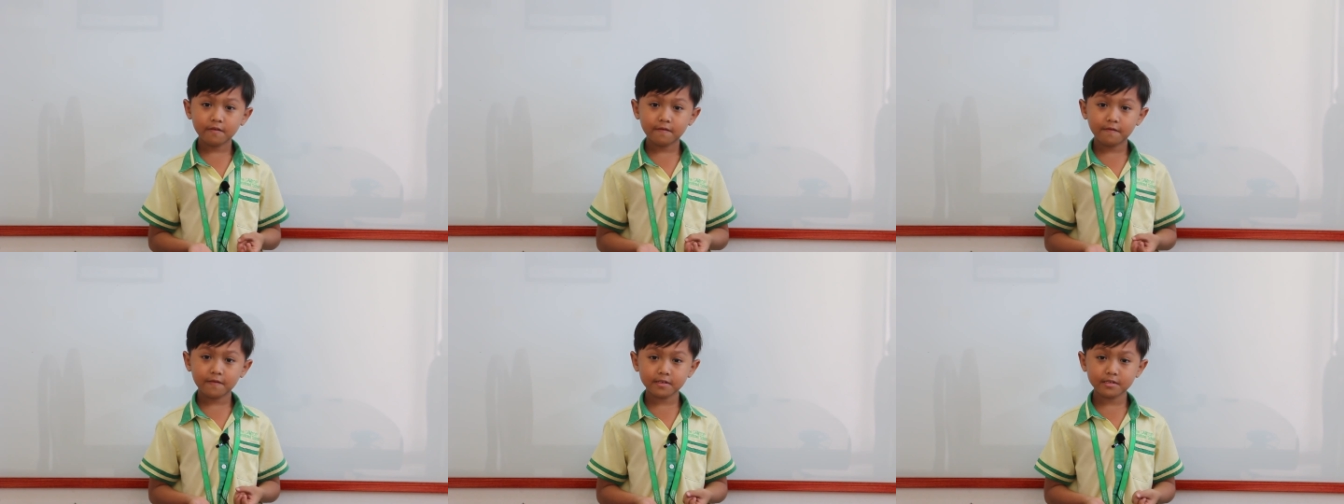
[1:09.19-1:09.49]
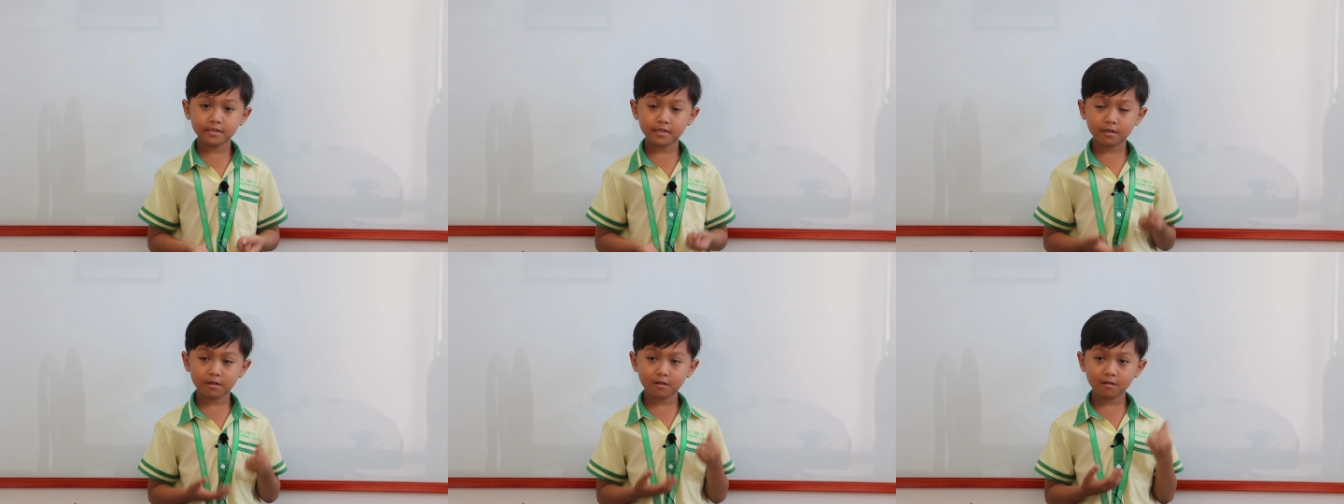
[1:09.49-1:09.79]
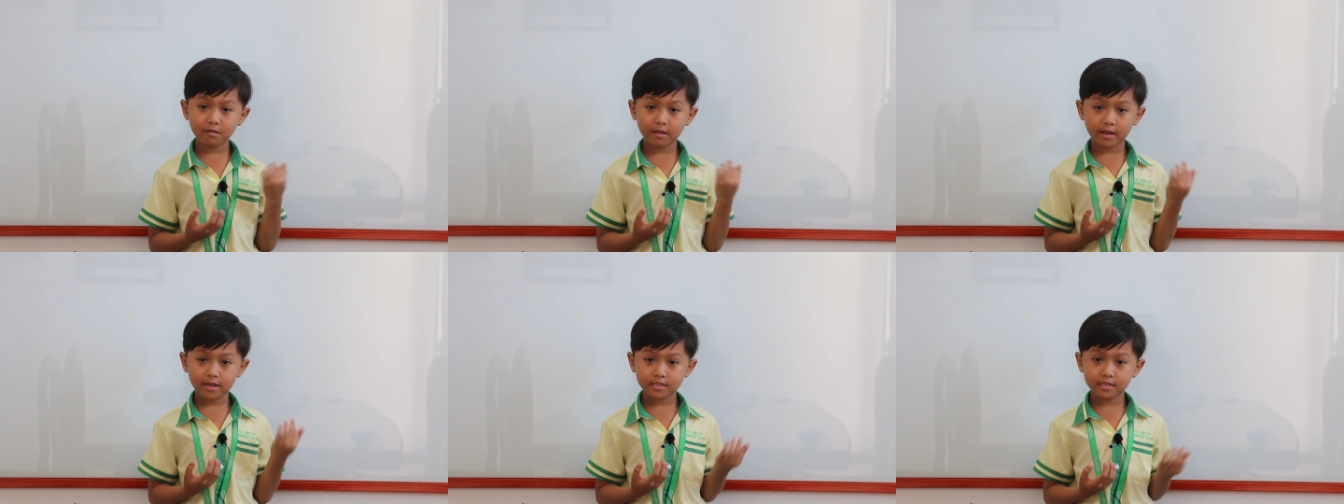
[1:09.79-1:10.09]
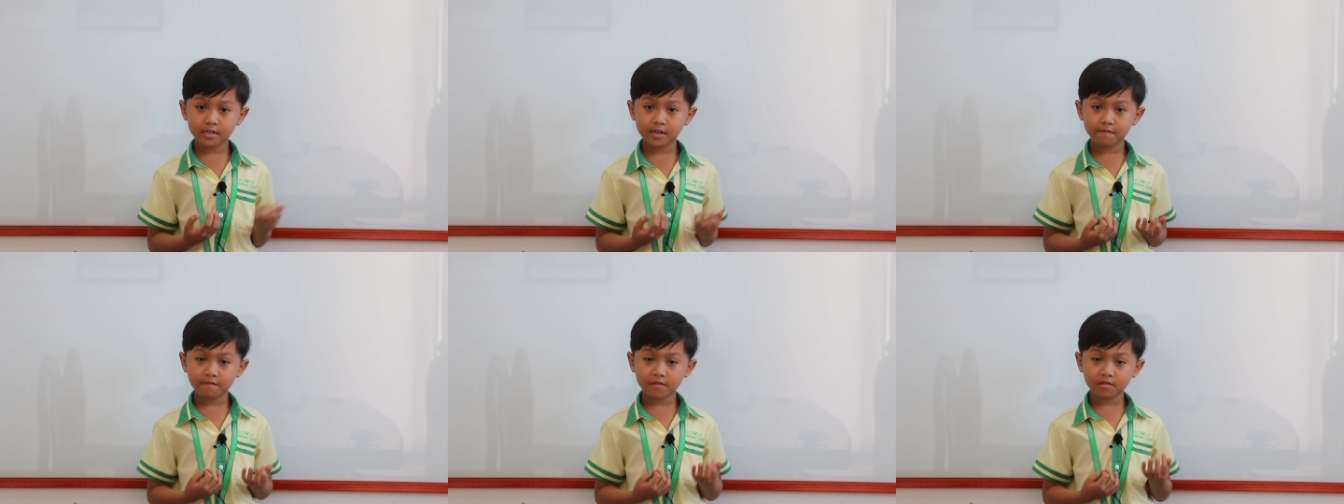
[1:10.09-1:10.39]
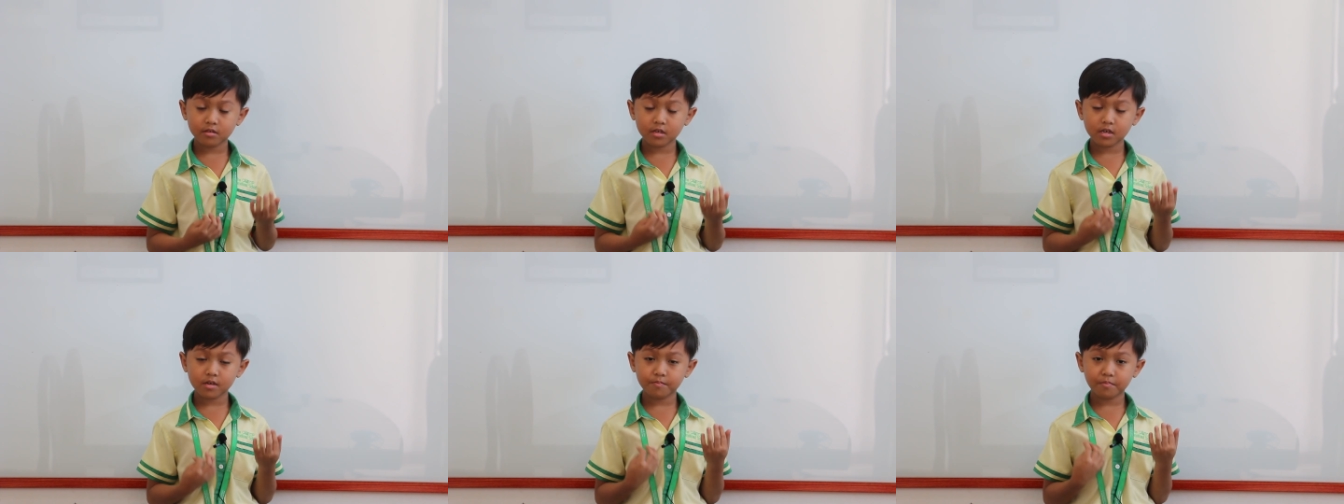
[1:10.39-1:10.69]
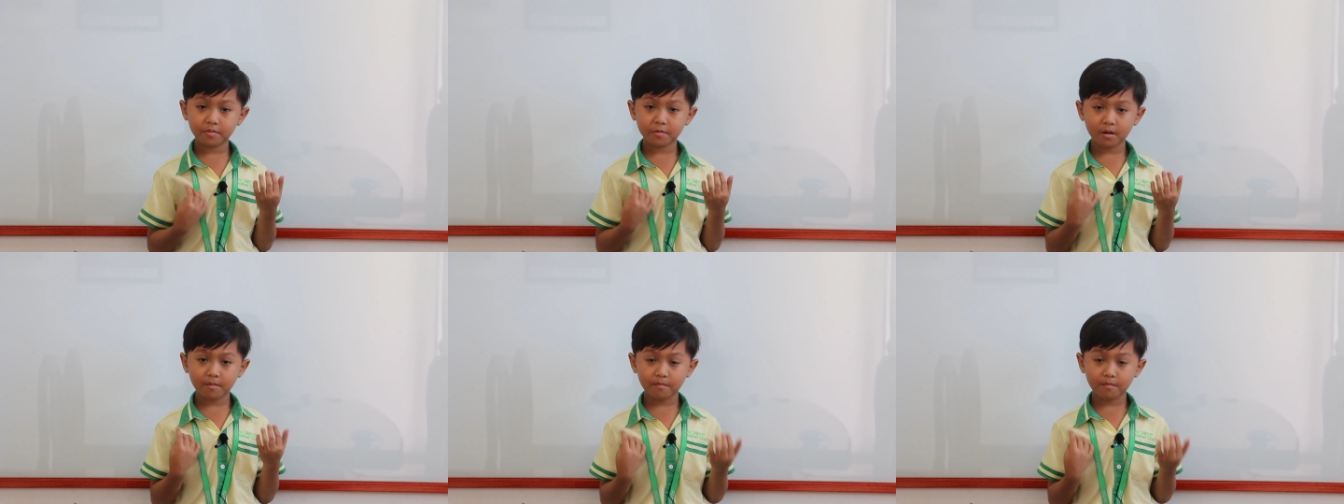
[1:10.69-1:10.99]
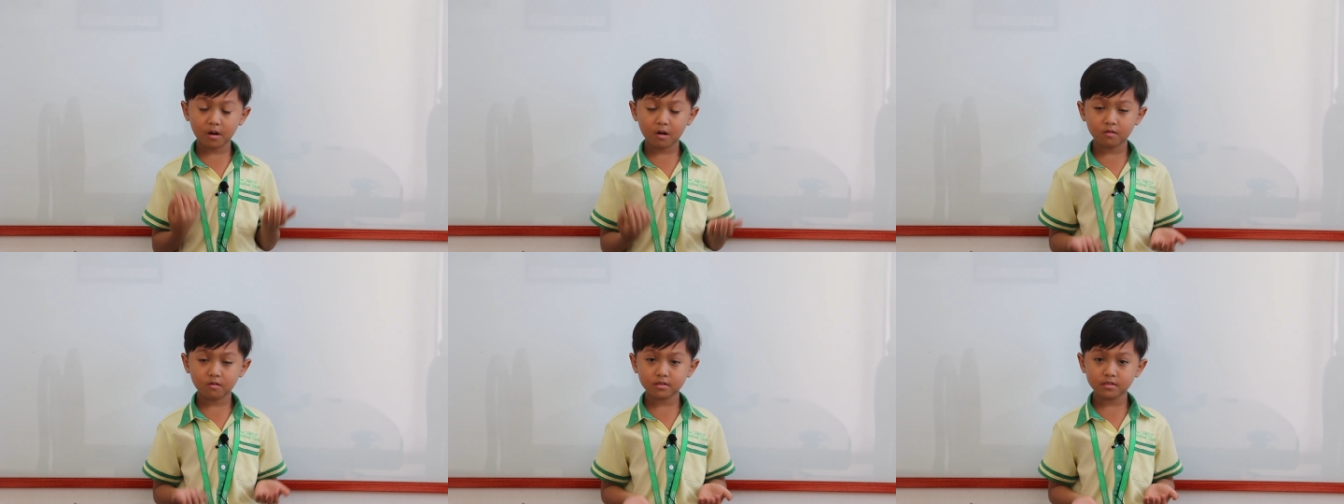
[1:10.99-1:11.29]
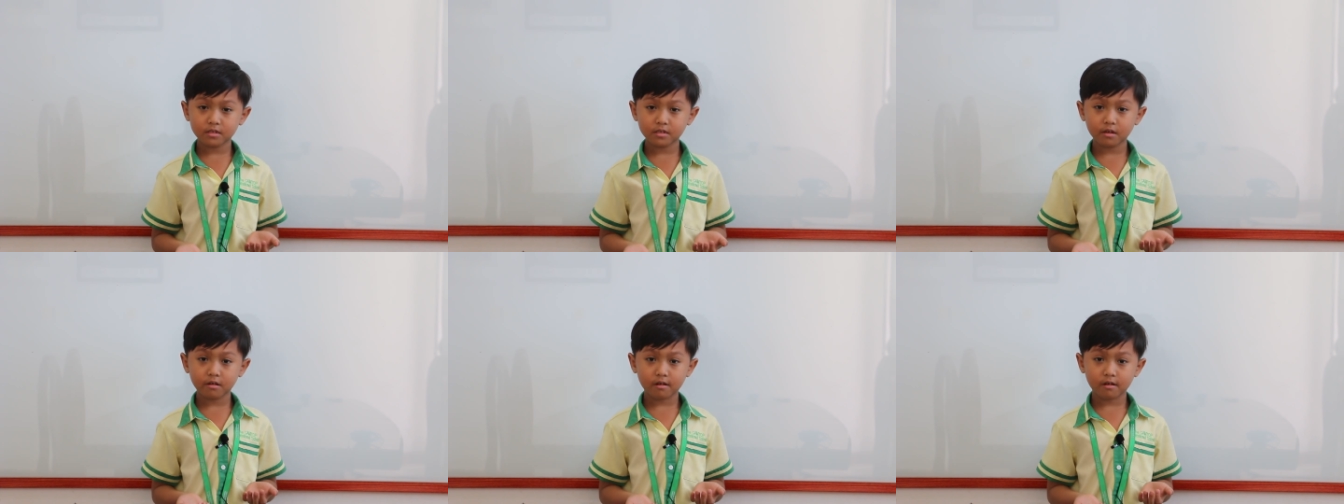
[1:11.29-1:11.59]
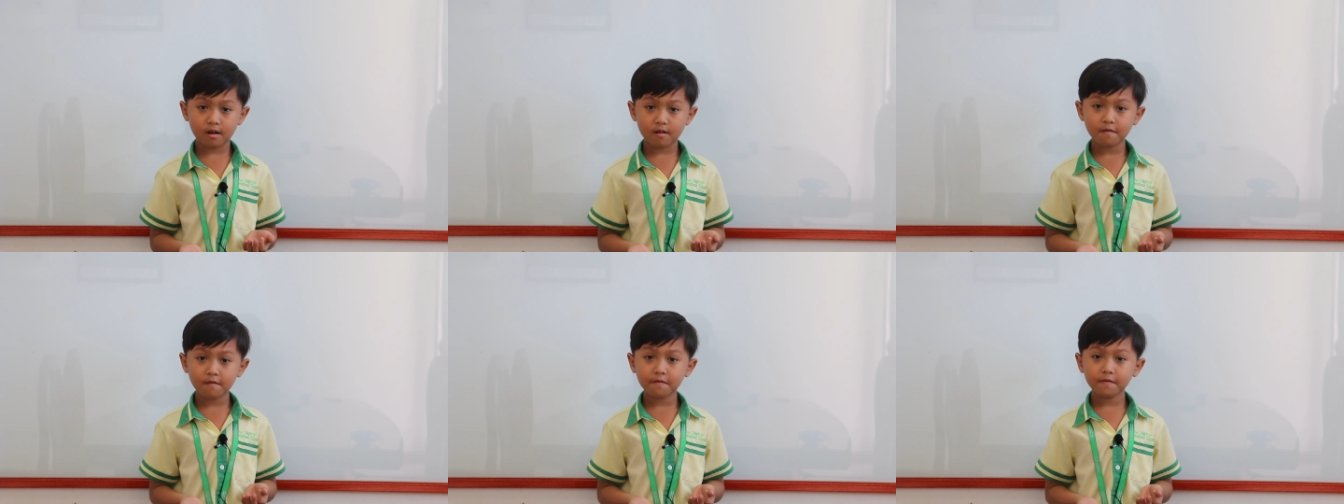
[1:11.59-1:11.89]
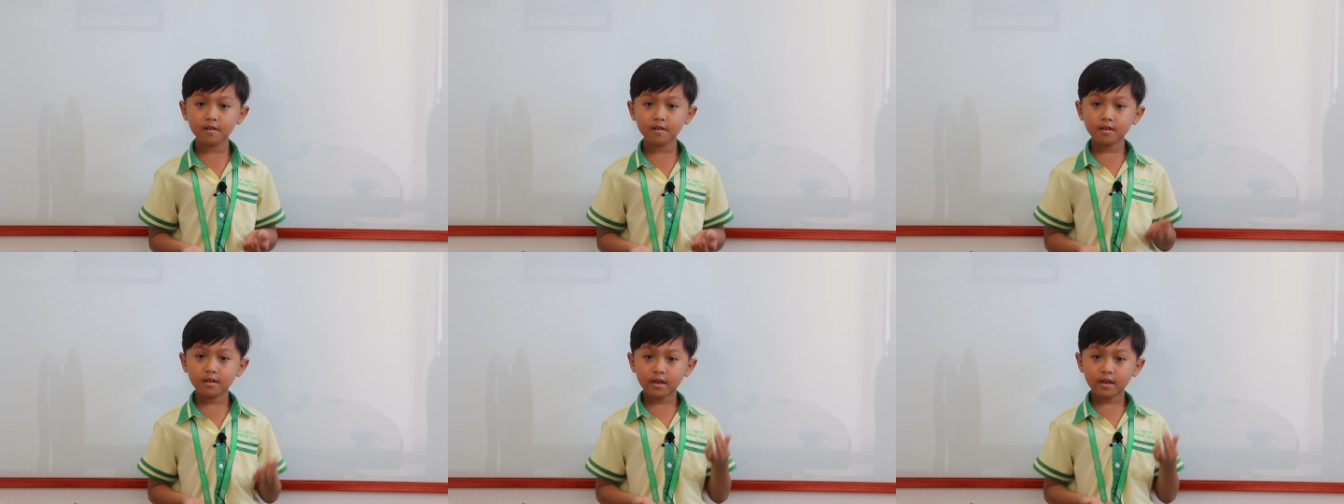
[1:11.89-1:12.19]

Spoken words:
Physical activity promotes growth